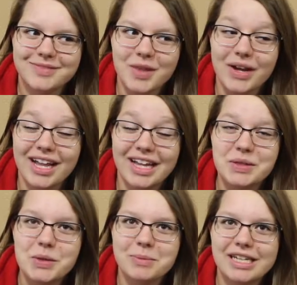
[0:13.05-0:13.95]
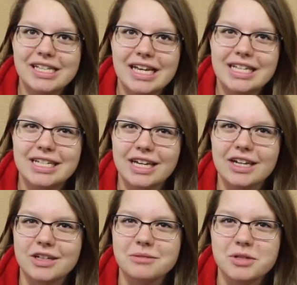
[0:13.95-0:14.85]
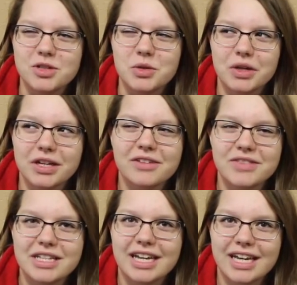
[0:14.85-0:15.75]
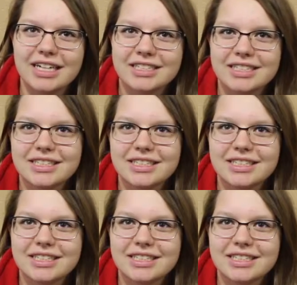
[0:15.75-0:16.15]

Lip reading: Though I hate to admit it, I'd say a good majority of the day.